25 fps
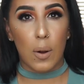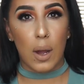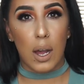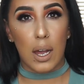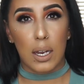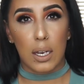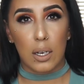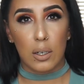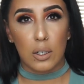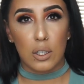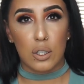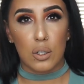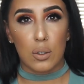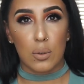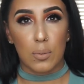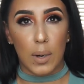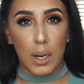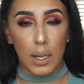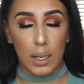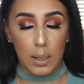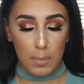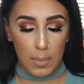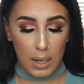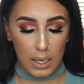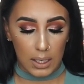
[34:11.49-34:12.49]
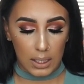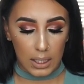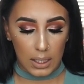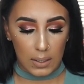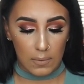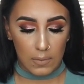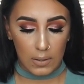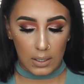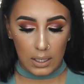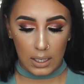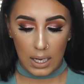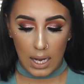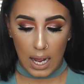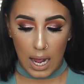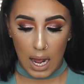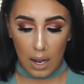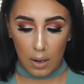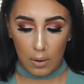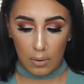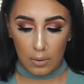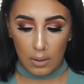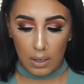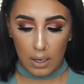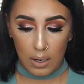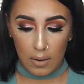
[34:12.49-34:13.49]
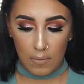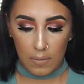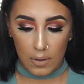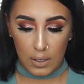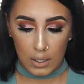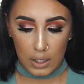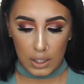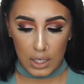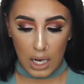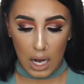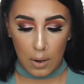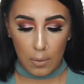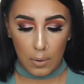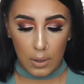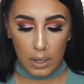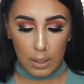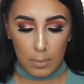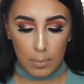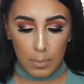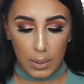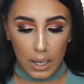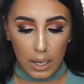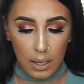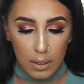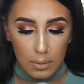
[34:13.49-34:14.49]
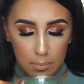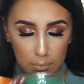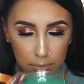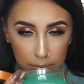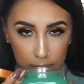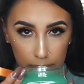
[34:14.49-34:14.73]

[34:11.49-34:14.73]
I do recommend leaving it out of the shower but